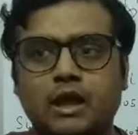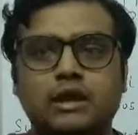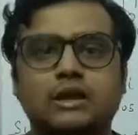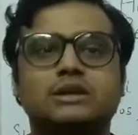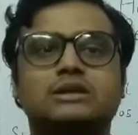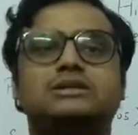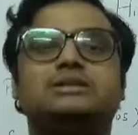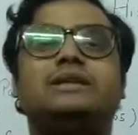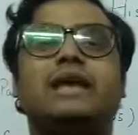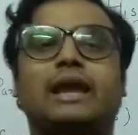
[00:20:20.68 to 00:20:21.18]

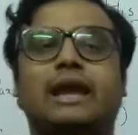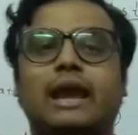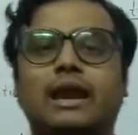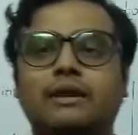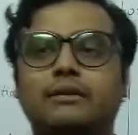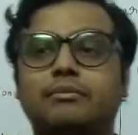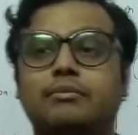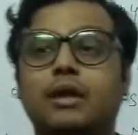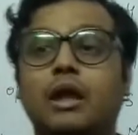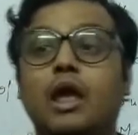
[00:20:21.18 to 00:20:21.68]

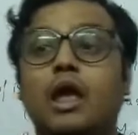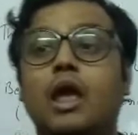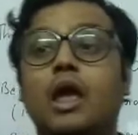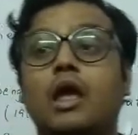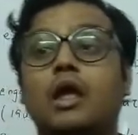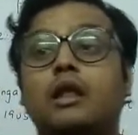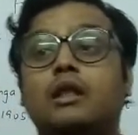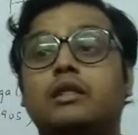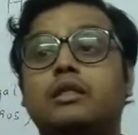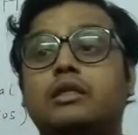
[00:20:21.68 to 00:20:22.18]
Second,
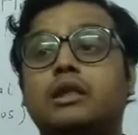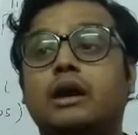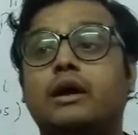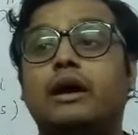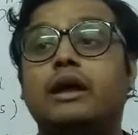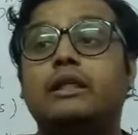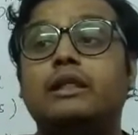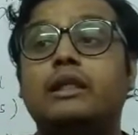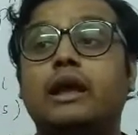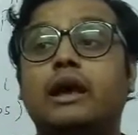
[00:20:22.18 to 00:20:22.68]

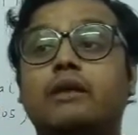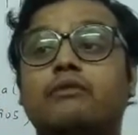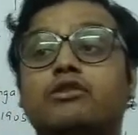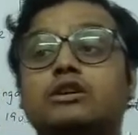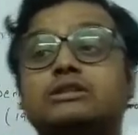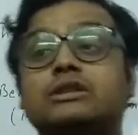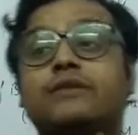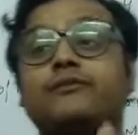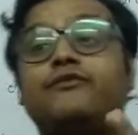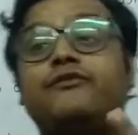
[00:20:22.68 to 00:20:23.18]
there
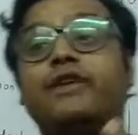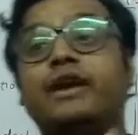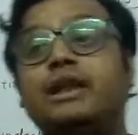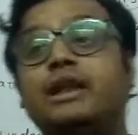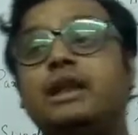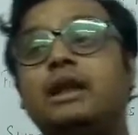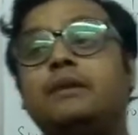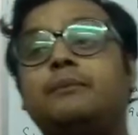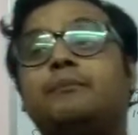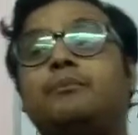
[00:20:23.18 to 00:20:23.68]
was a
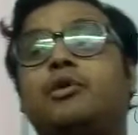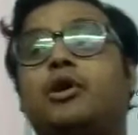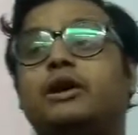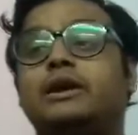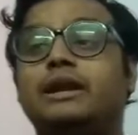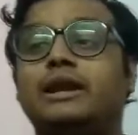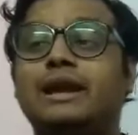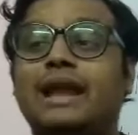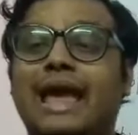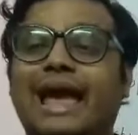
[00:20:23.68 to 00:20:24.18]
very
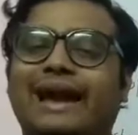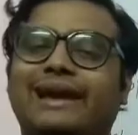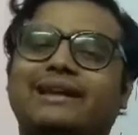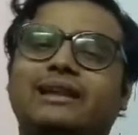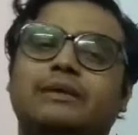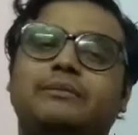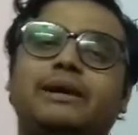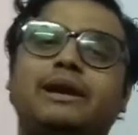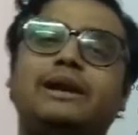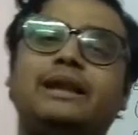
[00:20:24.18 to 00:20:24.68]
important
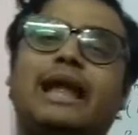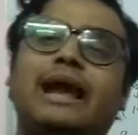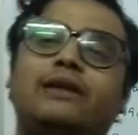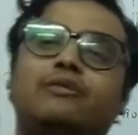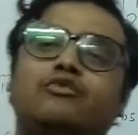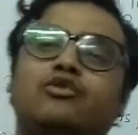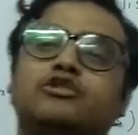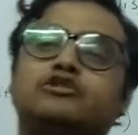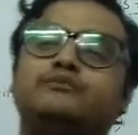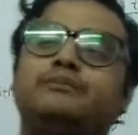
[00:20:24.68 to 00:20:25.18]
agreement
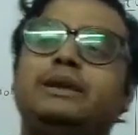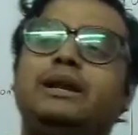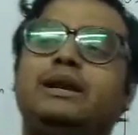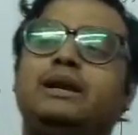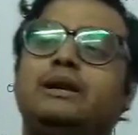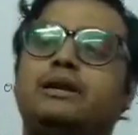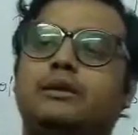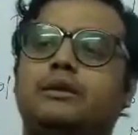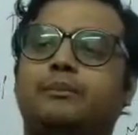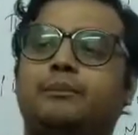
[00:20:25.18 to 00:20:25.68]
that was
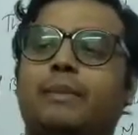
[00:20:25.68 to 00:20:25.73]
being